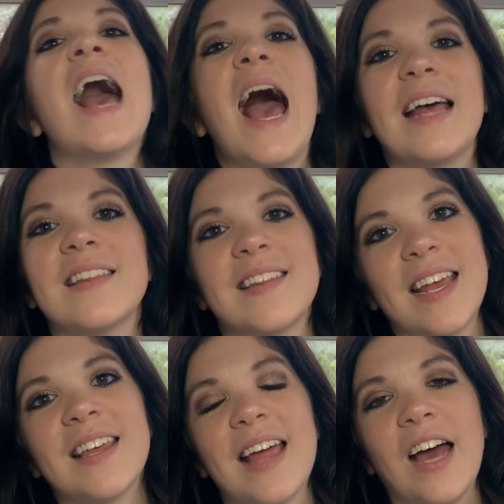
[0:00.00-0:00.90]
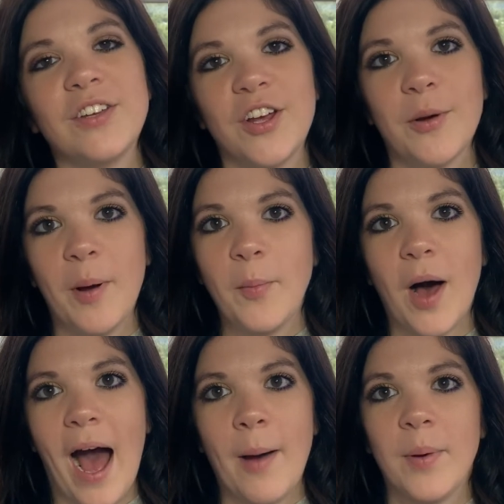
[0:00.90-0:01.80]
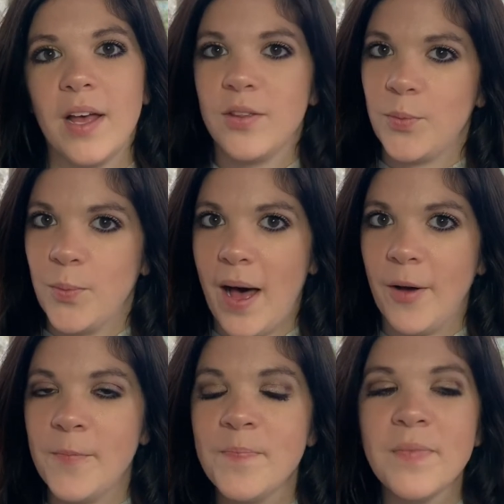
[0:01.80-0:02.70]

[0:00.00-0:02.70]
and sync that to your mobile app as well.